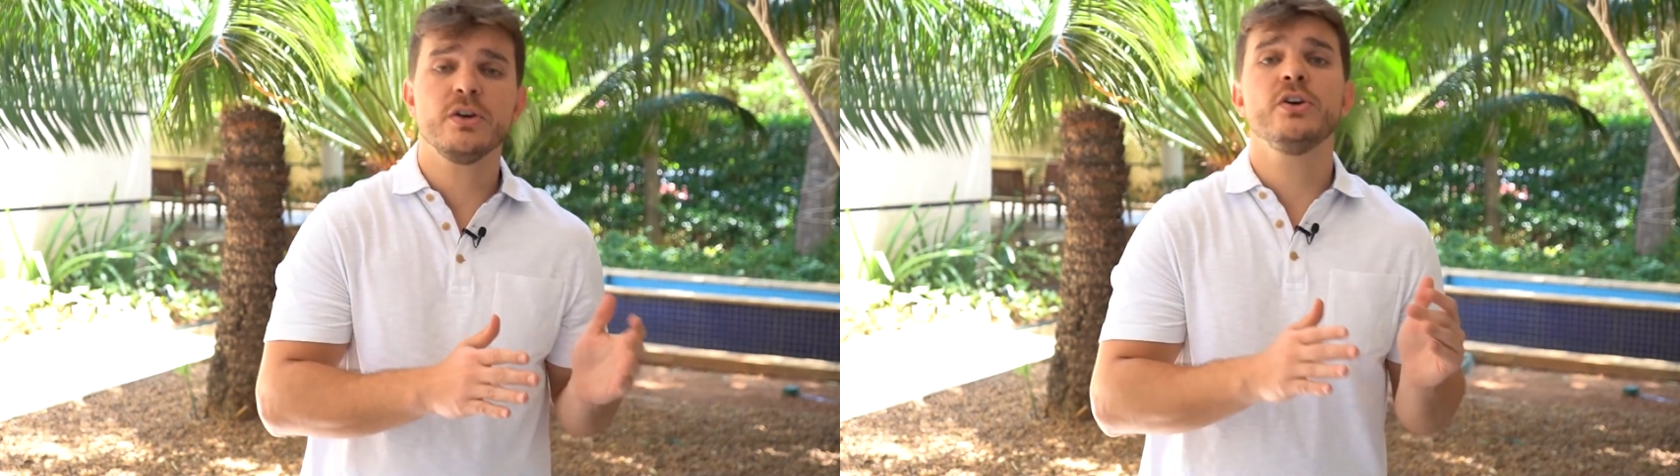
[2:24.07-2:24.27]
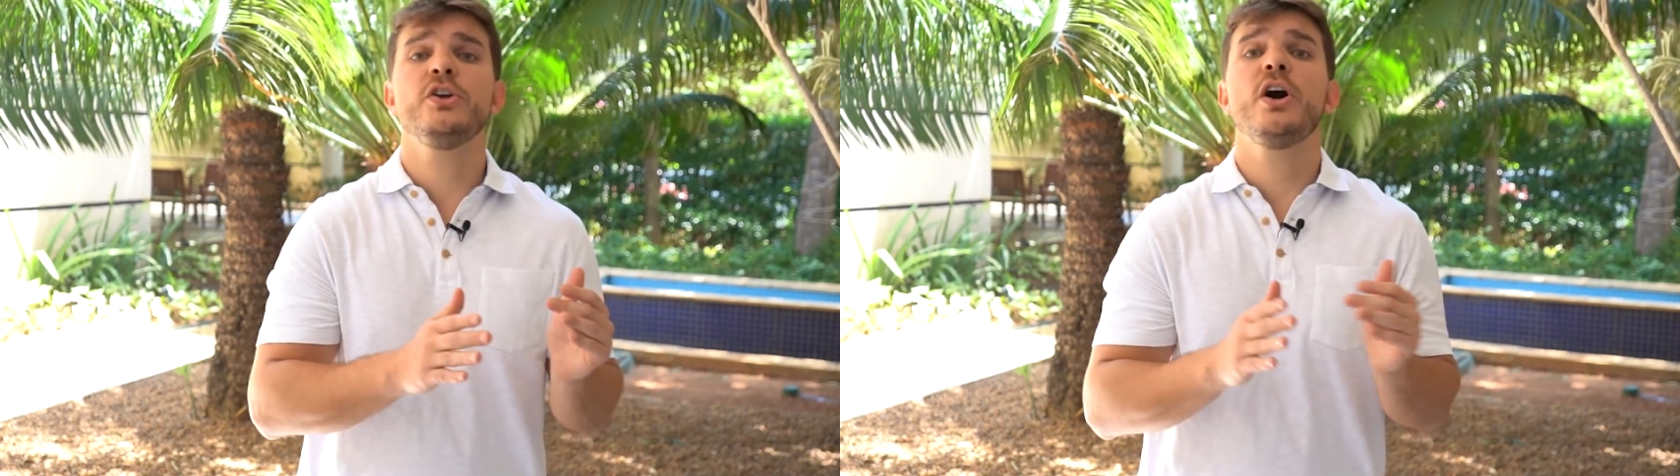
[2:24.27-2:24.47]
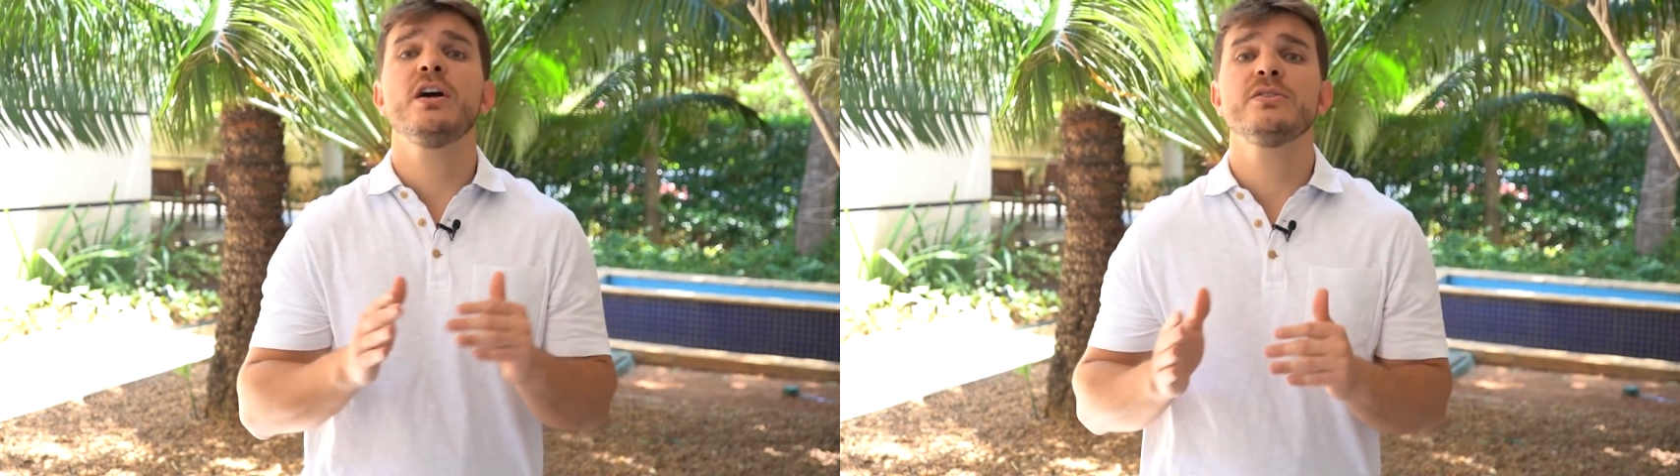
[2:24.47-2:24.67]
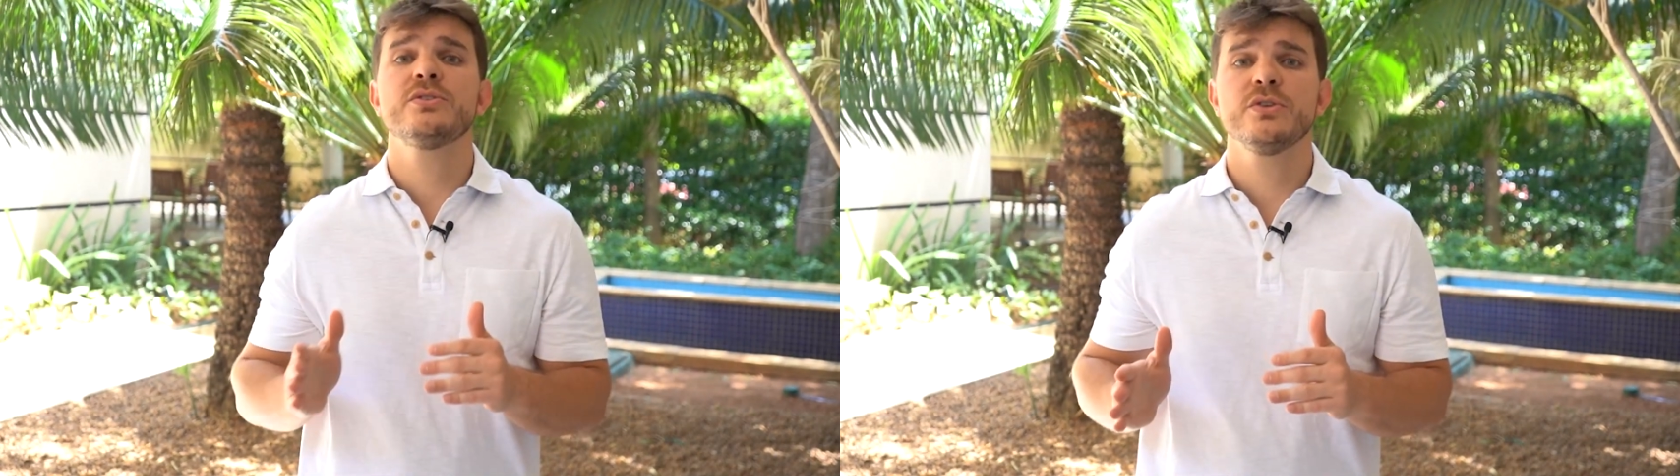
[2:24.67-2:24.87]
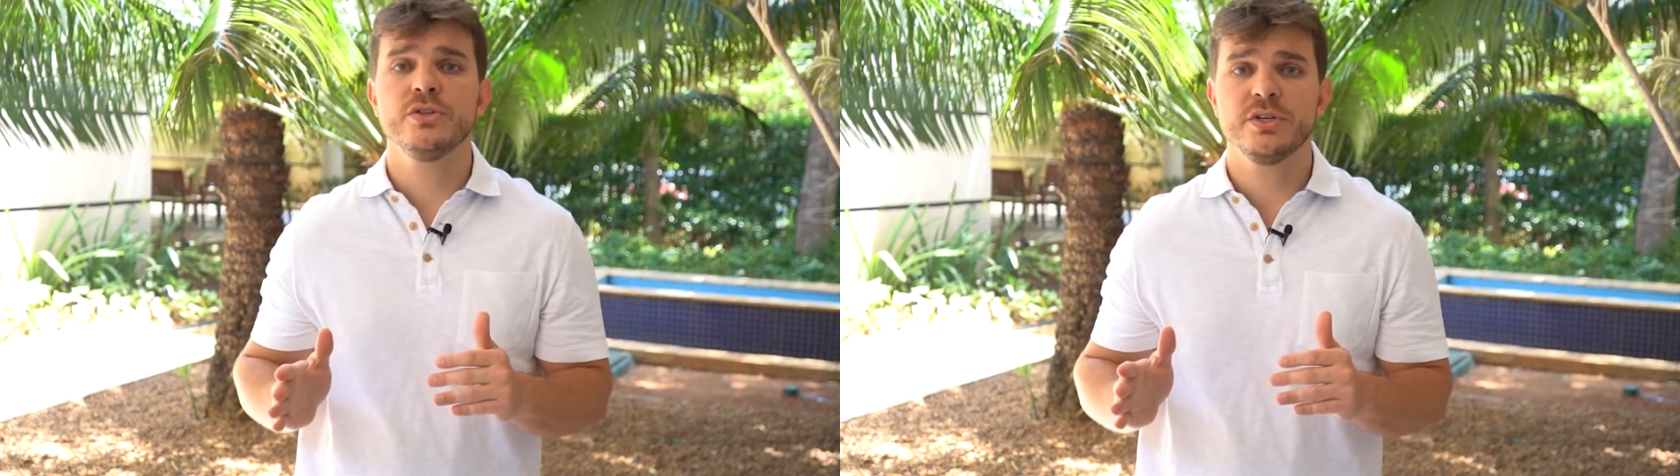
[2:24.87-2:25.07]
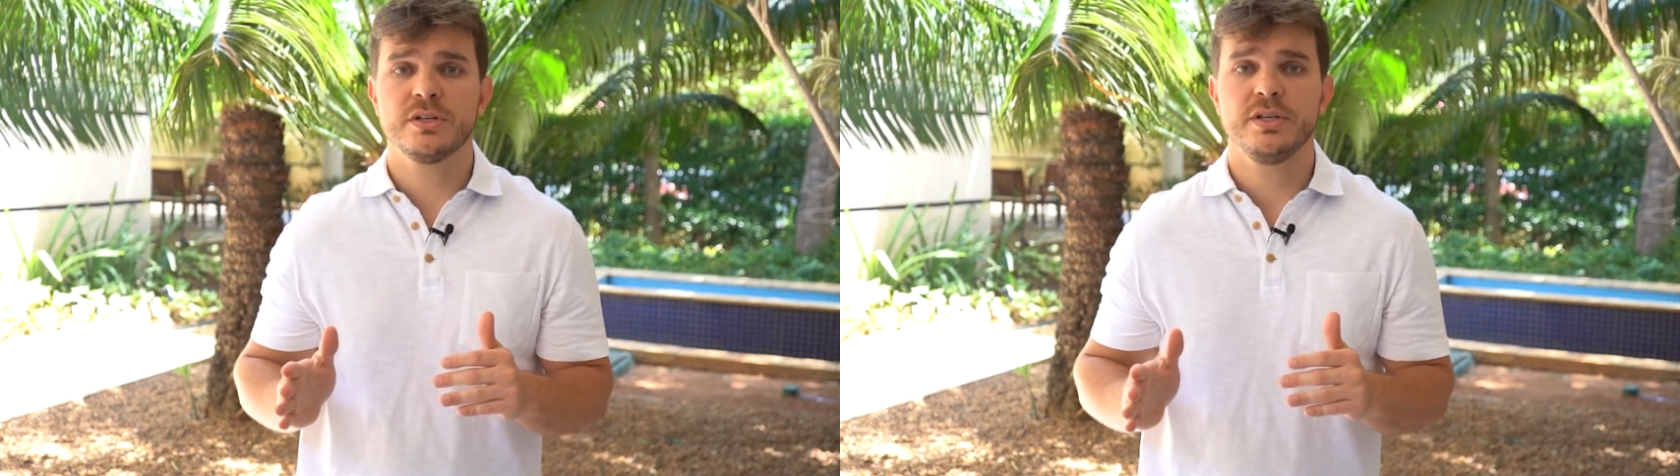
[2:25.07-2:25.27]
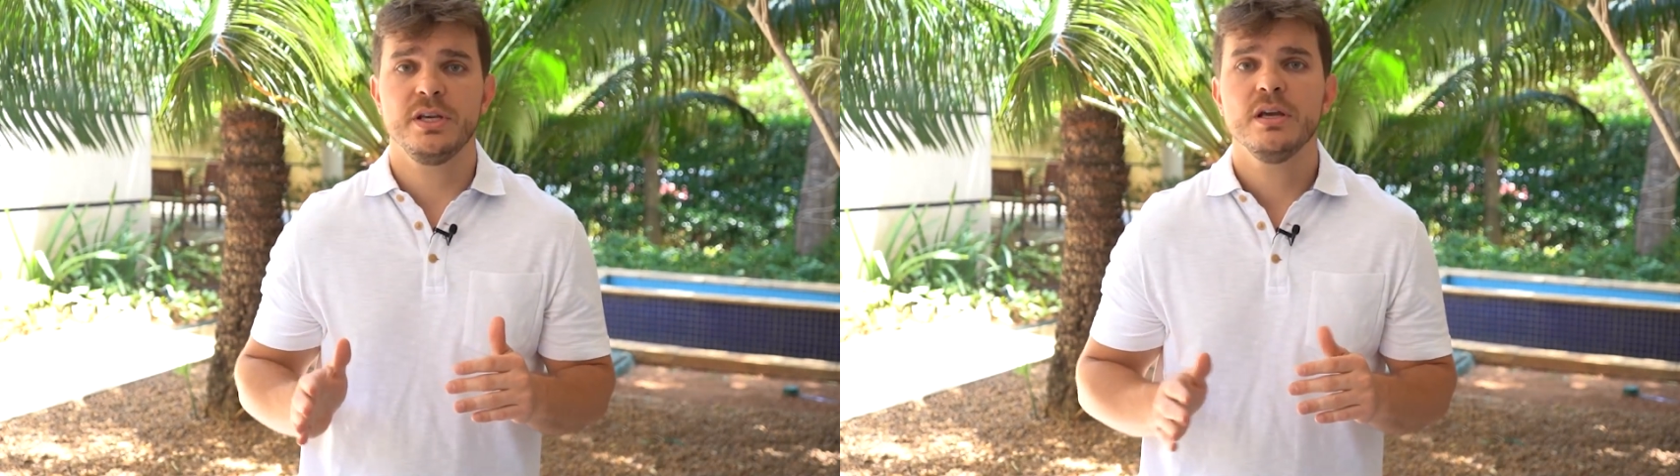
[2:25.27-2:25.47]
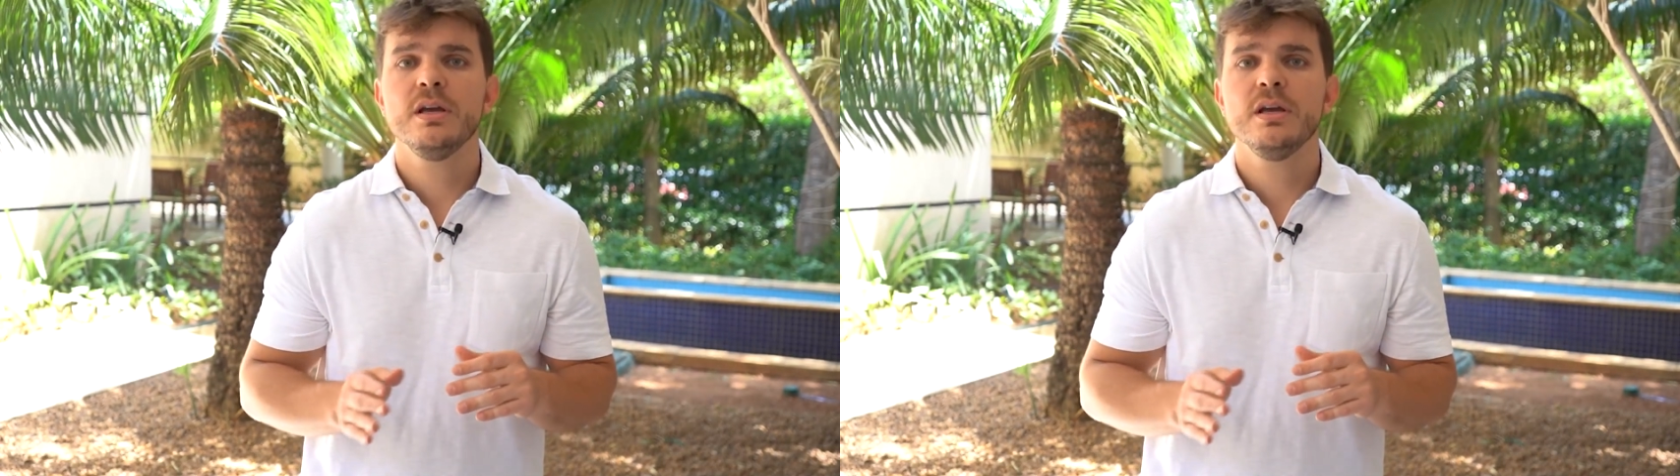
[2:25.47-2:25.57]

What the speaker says: or non-surgically.